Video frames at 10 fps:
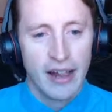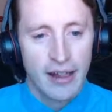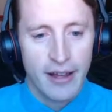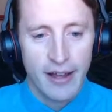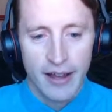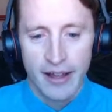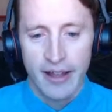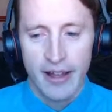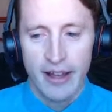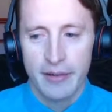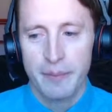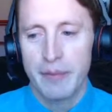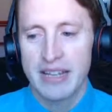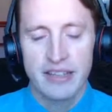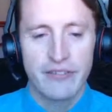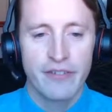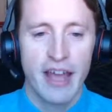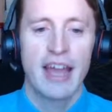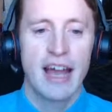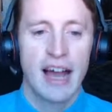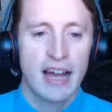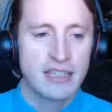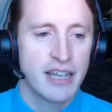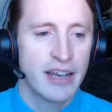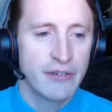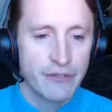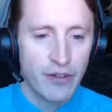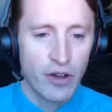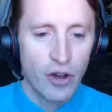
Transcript: massive AIs have